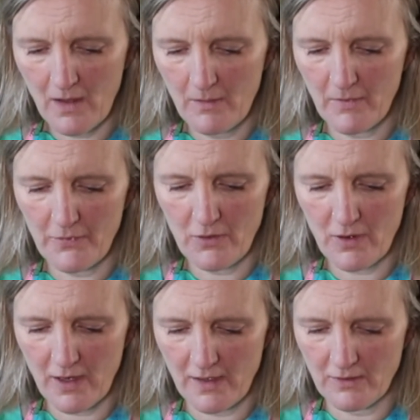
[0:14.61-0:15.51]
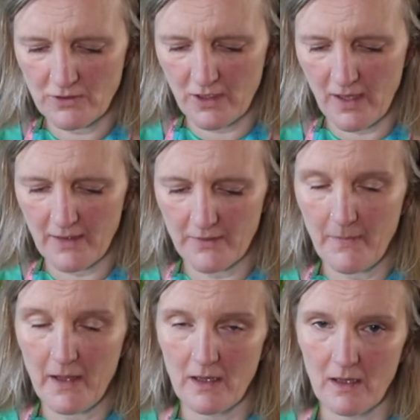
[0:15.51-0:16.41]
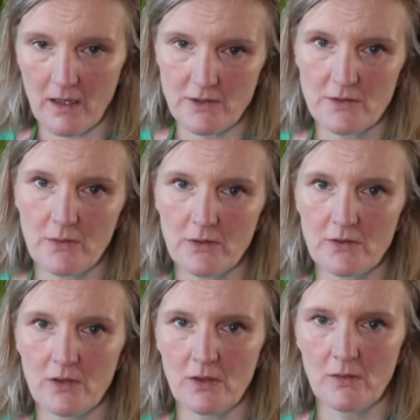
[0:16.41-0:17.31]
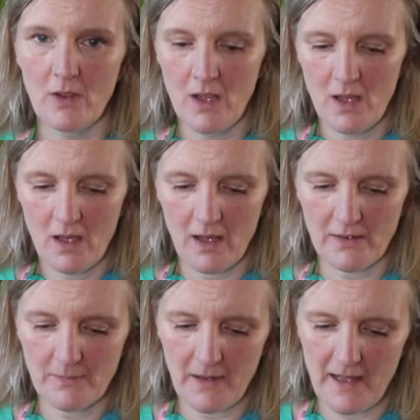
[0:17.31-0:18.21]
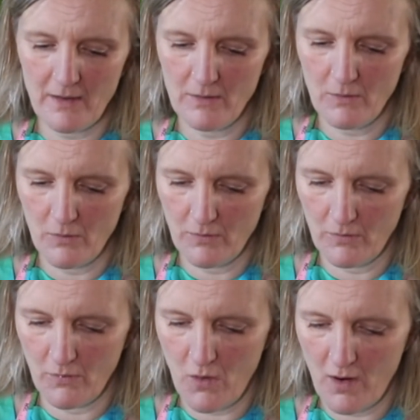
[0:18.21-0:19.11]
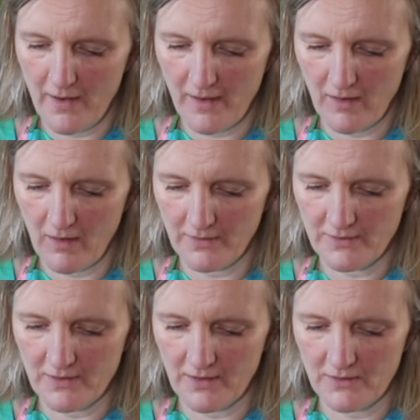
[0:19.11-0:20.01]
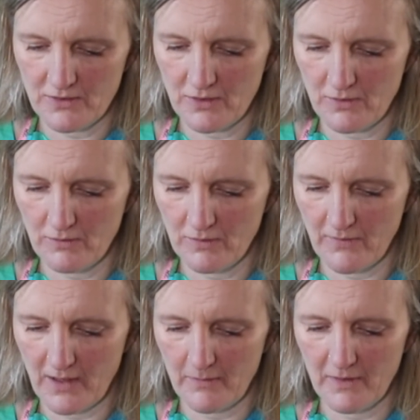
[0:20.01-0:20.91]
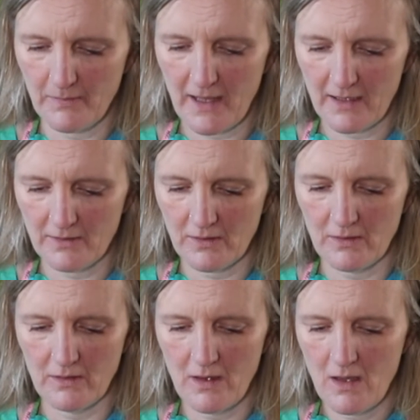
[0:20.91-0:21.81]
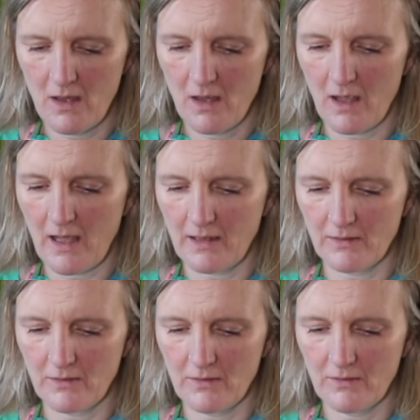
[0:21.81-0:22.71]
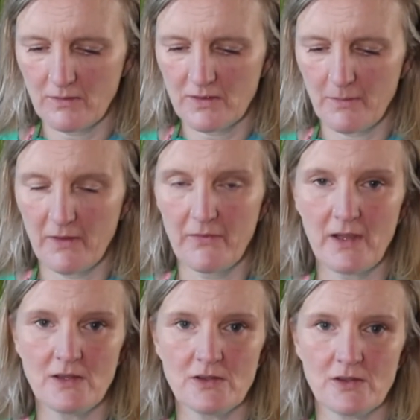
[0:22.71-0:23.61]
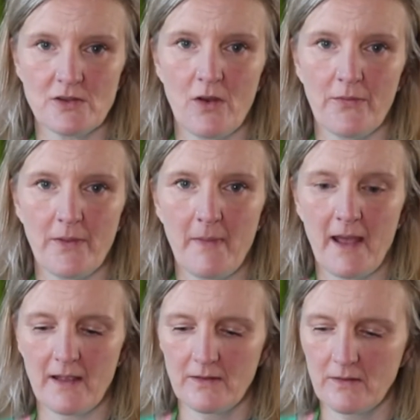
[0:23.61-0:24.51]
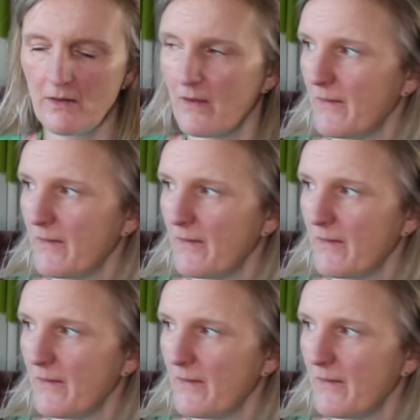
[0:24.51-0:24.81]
Before I show you how to make it, I just want to explain why I decided to develop this pattern and some of the features of the mask.